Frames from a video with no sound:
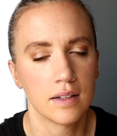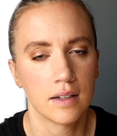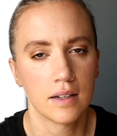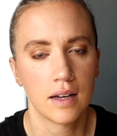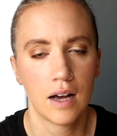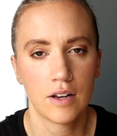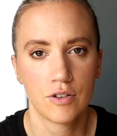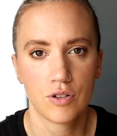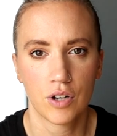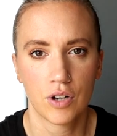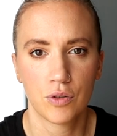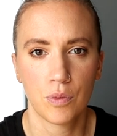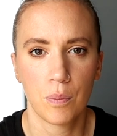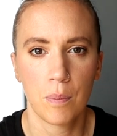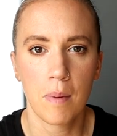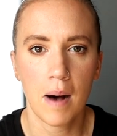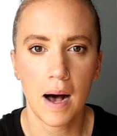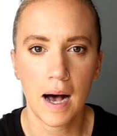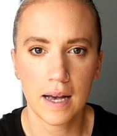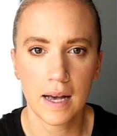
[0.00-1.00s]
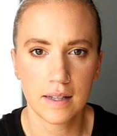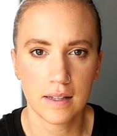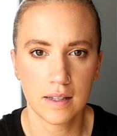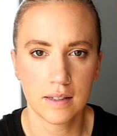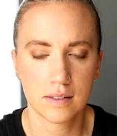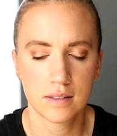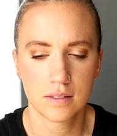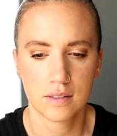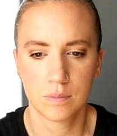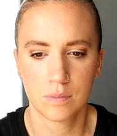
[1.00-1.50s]
I try to buy
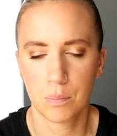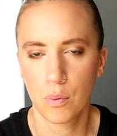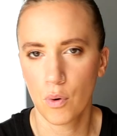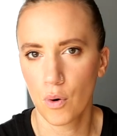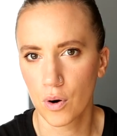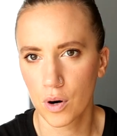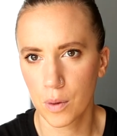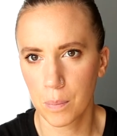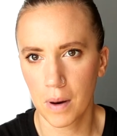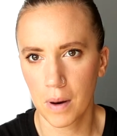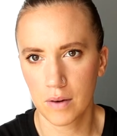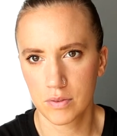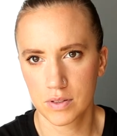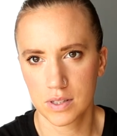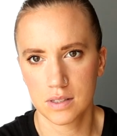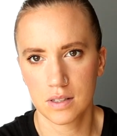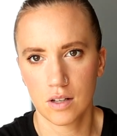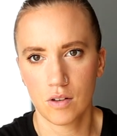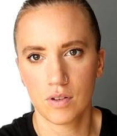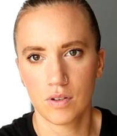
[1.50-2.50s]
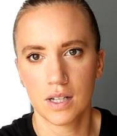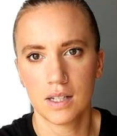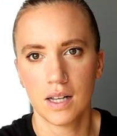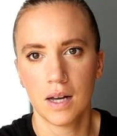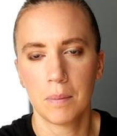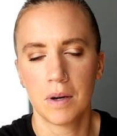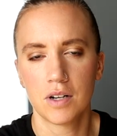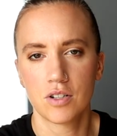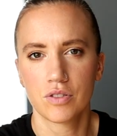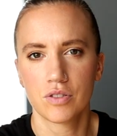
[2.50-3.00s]
these pork puffs and stuff like
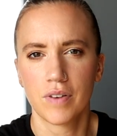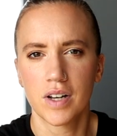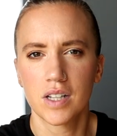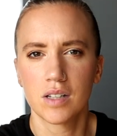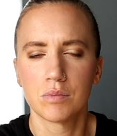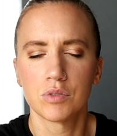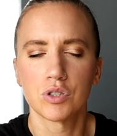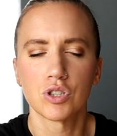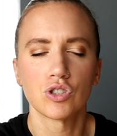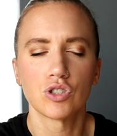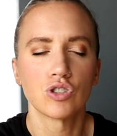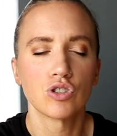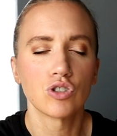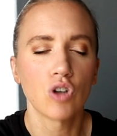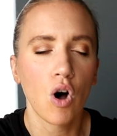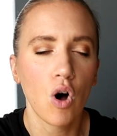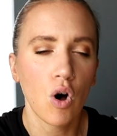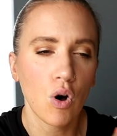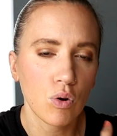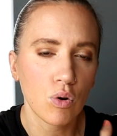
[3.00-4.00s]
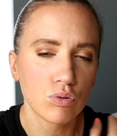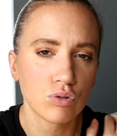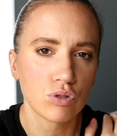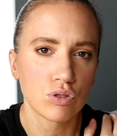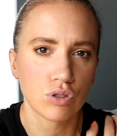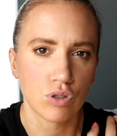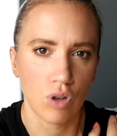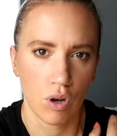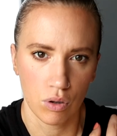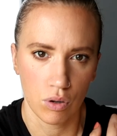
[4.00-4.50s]
that, but I just find them so
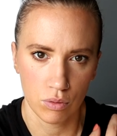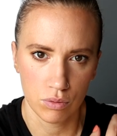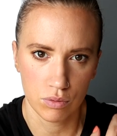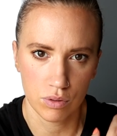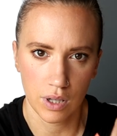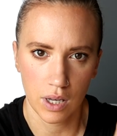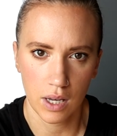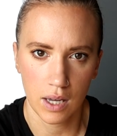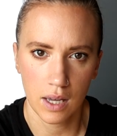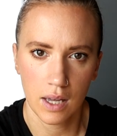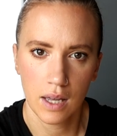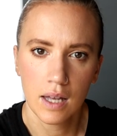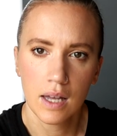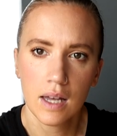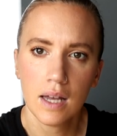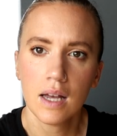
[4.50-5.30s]
salty.